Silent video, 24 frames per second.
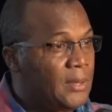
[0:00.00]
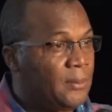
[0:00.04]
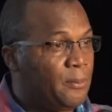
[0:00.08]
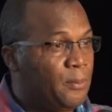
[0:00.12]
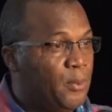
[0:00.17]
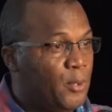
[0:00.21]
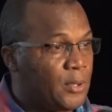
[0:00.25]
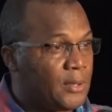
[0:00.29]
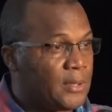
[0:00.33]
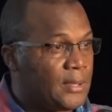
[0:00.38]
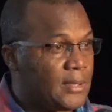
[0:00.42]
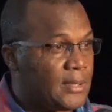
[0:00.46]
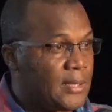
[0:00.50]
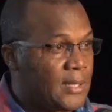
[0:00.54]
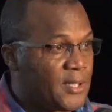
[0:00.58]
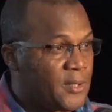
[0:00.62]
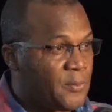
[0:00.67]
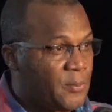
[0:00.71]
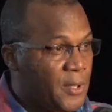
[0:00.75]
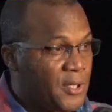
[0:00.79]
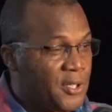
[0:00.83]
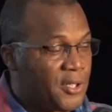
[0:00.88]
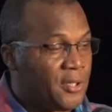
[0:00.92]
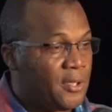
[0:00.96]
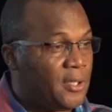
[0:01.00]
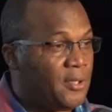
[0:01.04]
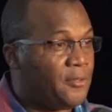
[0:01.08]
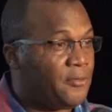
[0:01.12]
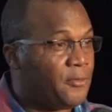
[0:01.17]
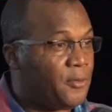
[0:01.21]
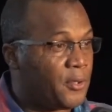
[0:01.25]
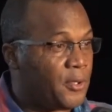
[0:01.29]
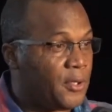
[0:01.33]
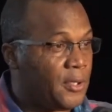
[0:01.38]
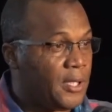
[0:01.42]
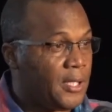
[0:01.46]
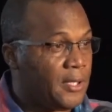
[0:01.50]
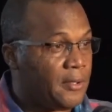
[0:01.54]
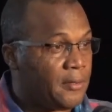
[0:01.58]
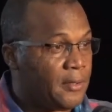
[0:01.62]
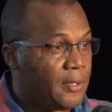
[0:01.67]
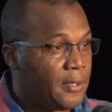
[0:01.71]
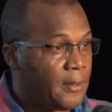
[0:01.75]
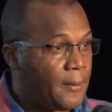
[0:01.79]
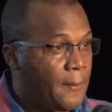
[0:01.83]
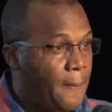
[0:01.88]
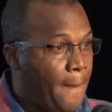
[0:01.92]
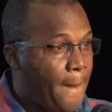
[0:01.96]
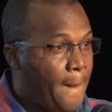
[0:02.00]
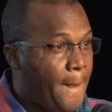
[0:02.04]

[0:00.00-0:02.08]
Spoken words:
important, especially for your area.